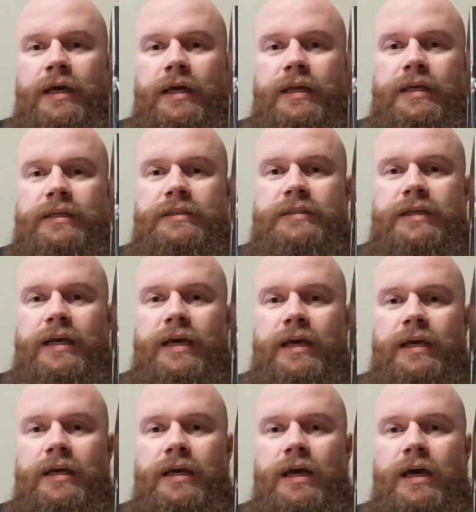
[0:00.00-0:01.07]
It is
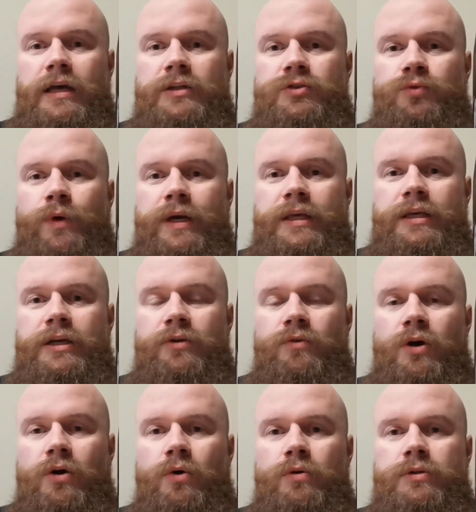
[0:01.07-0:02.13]
a
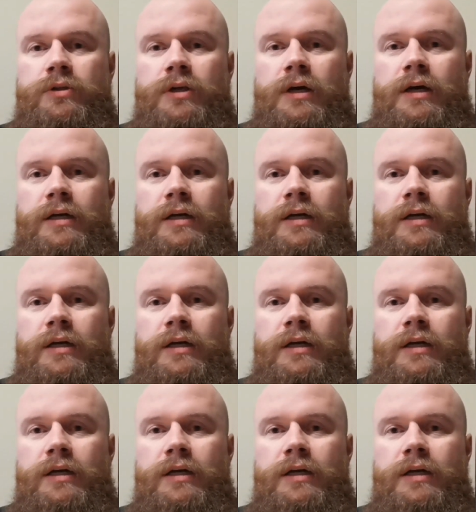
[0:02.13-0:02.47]
20-year-old